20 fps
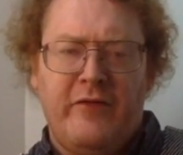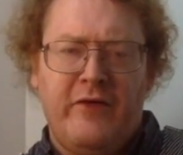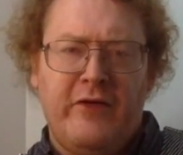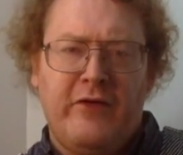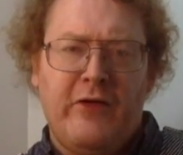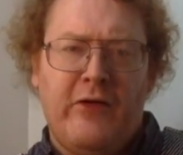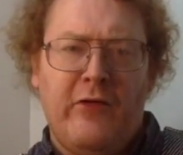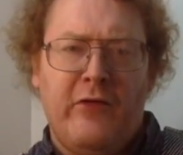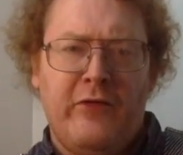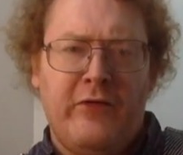
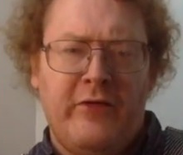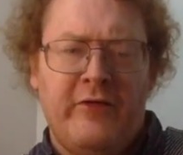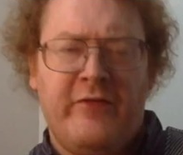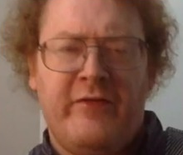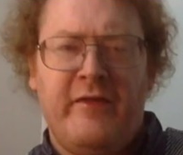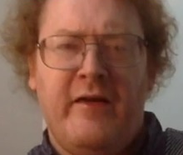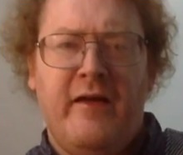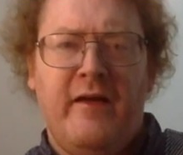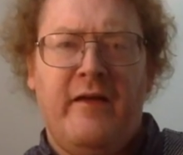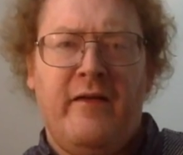told her
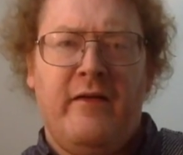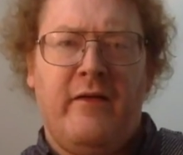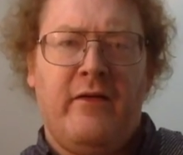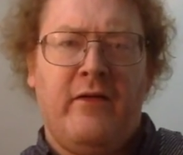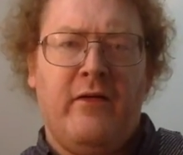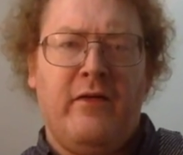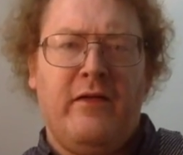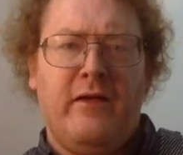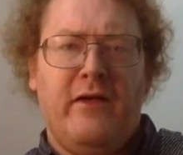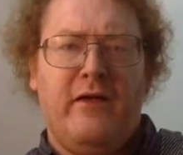son
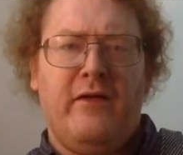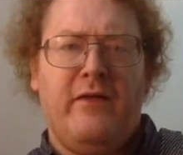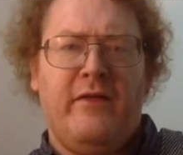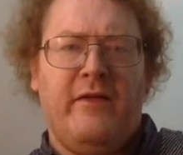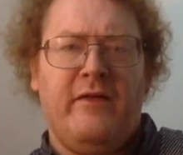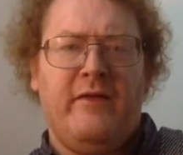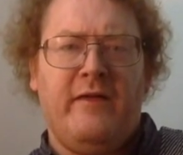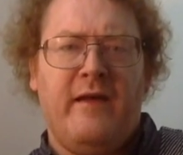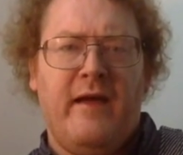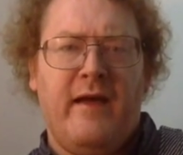earlier in
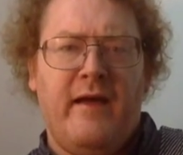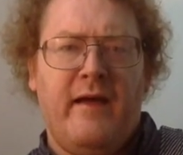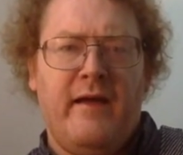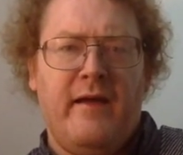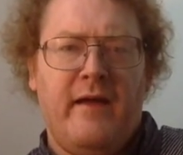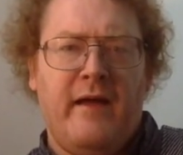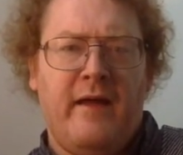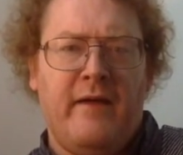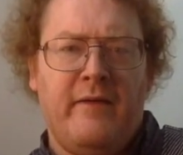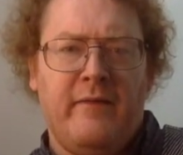the
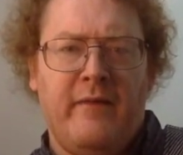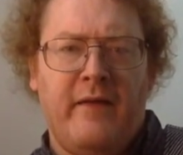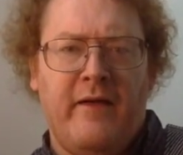day,